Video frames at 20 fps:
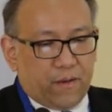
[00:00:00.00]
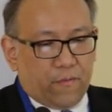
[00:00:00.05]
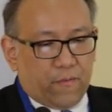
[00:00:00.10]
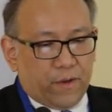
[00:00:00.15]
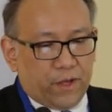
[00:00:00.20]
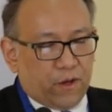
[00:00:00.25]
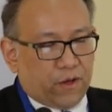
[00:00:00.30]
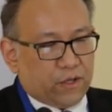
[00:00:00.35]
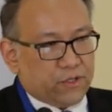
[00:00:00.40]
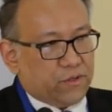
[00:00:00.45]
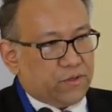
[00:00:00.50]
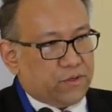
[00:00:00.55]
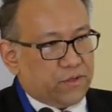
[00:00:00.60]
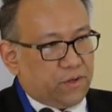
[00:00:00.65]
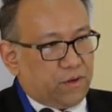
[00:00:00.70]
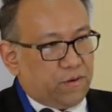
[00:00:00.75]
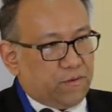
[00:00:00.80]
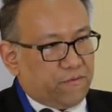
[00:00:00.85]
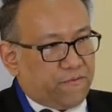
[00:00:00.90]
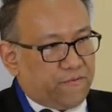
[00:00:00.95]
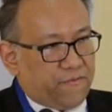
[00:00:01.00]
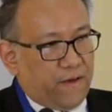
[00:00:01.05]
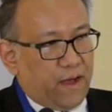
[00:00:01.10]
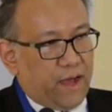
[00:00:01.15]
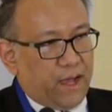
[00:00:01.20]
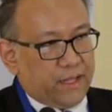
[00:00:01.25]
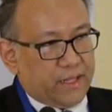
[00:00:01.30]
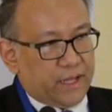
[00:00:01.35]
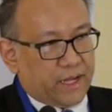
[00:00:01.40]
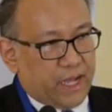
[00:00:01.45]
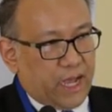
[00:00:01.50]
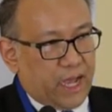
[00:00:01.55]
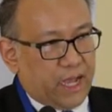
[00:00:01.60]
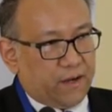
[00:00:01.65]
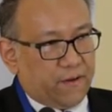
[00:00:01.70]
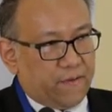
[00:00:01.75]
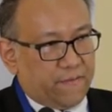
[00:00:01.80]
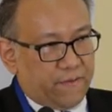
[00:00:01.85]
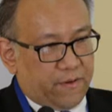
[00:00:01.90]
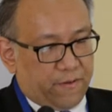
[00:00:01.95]
we also don't find the
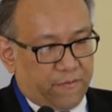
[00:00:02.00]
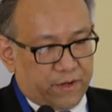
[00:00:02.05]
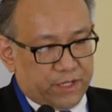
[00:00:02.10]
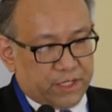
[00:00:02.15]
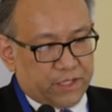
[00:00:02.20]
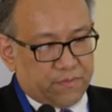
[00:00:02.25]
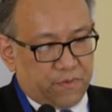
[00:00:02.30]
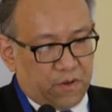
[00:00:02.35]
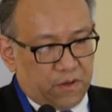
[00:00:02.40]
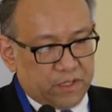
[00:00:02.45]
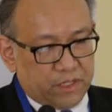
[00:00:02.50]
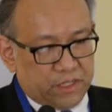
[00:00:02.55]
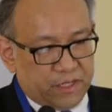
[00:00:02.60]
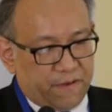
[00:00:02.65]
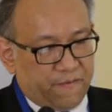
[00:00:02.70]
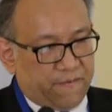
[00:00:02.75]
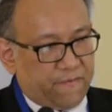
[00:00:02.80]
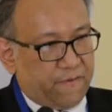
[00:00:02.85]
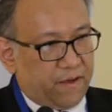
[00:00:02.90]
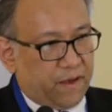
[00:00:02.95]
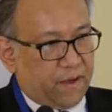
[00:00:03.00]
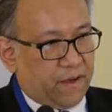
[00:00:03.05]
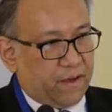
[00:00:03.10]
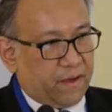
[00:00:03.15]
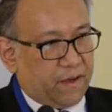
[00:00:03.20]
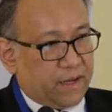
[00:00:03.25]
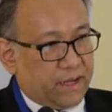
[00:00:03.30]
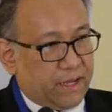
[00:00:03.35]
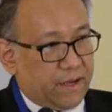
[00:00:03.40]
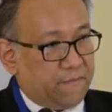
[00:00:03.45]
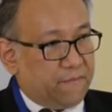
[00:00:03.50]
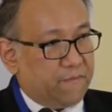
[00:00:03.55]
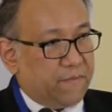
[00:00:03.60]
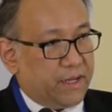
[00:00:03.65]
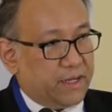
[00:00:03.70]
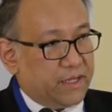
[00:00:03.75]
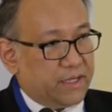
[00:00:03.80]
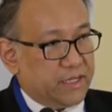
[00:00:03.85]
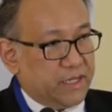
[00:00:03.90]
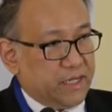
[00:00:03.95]
kind of a responsive
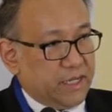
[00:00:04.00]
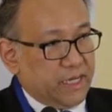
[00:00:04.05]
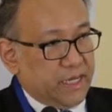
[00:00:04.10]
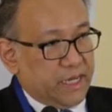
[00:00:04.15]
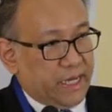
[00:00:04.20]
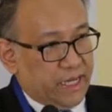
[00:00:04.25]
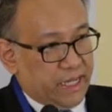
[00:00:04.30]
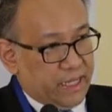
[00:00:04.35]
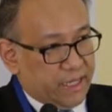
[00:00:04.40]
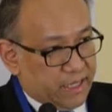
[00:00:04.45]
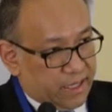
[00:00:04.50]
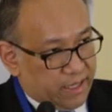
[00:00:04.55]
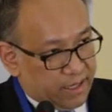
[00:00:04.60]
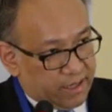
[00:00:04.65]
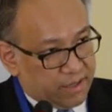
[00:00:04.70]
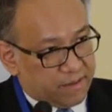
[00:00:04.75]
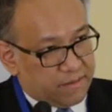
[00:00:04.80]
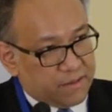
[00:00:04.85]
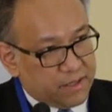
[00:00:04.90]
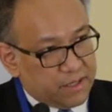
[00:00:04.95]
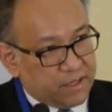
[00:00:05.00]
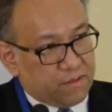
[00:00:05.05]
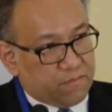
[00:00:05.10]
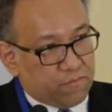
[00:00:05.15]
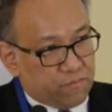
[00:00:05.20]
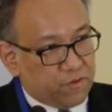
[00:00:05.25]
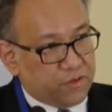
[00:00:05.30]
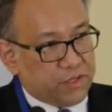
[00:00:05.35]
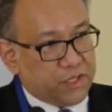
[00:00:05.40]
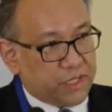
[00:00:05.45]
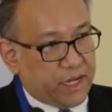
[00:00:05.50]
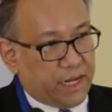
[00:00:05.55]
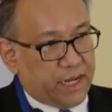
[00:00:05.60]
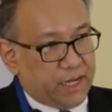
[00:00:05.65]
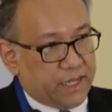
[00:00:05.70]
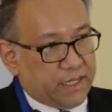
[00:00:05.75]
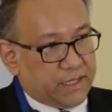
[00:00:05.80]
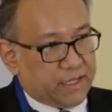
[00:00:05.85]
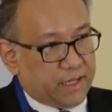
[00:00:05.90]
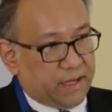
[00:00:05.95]
government in the Mon
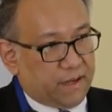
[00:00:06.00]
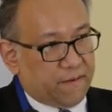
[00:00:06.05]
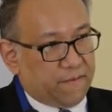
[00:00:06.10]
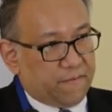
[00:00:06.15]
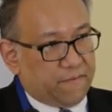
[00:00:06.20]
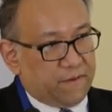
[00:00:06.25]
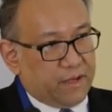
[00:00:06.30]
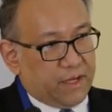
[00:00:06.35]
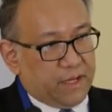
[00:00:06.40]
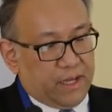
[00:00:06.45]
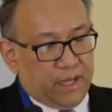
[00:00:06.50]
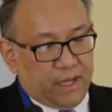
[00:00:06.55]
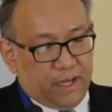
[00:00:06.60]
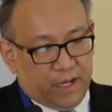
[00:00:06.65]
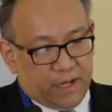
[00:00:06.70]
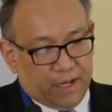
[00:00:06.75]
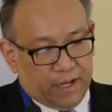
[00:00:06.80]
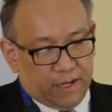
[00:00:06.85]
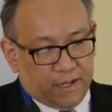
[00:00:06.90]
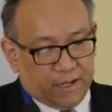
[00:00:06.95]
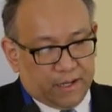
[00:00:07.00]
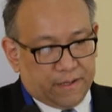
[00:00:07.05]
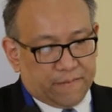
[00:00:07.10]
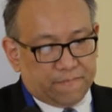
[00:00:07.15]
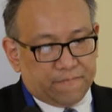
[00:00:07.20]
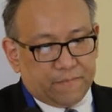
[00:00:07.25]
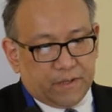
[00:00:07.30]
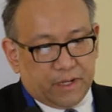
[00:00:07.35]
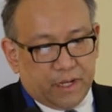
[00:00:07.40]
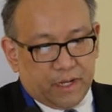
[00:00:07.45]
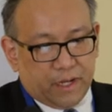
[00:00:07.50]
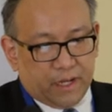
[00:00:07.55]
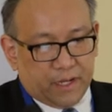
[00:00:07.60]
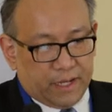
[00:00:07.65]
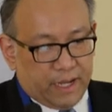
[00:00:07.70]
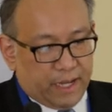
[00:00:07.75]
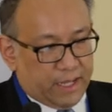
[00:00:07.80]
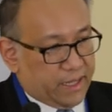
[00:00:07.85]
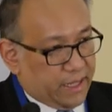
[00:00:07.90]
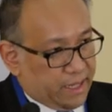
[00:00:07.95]
State itself.
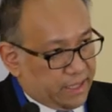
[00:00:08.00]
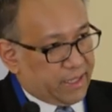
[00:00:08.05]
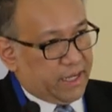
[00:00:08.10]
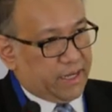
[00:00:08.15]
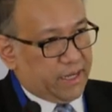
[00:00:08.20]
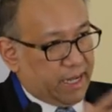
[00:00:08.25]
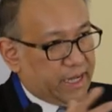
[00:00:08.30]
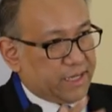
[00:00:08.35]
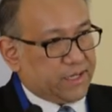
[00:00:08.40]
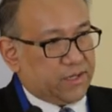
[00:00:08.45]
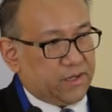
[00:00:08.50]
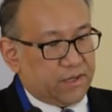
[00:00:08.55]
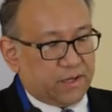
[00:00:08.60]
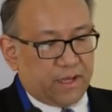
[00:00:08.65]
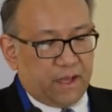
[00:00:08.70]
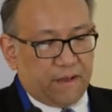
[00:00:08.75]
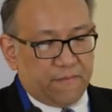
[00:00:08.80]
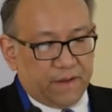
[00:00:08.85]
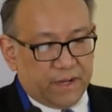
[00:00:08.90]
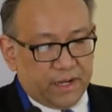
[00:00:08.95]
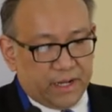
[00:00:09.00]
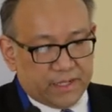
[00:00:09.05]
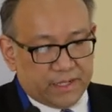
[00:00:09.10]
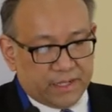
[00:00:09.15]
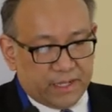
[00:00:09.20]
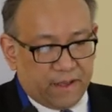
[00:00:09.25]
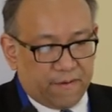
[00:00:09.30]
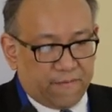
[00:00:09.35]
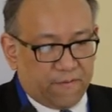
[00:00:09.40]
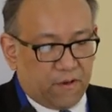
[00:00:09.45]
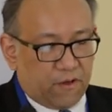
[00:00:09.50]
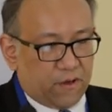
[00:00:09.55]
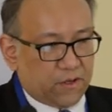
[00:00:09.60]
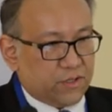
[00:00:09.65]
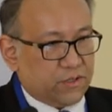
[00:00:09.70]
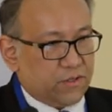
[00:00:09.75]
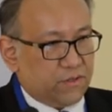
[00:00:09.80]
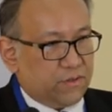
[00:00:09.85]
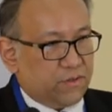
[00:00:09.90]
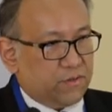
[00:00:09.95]
And then the national government itself
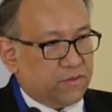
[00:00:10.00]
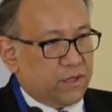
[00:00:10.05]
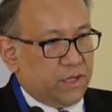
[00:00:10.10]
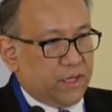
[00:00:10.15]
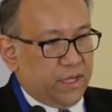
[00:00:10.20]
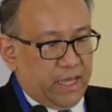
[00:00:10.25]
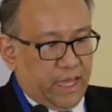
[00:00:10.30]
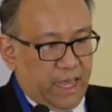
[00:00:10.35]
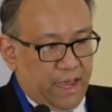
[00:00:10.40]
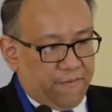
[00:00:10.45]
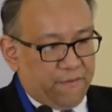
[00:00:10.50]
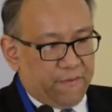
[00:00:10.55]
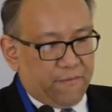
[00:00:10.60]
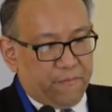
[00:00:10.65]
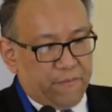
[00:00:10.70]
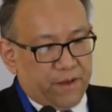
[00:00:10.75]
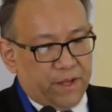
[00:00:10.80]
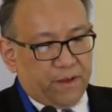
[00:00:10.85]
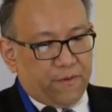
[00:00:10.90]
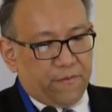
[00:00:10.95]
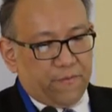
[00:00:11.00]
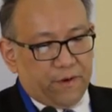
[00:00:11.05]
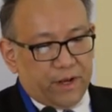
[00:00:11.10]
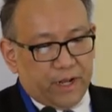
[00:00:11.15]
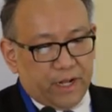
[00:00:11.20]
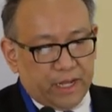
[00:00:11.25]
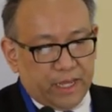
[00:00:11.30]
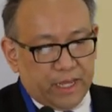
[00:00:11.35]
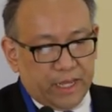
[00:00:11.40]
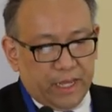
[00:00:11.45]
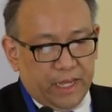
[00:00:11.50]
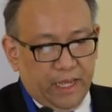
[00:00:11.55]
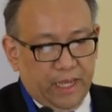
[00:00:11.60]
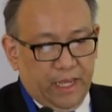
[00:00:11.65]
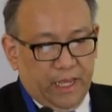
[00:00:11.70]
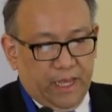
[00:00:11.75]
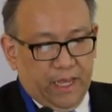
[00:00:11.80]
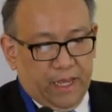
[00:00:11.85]
also haven't been really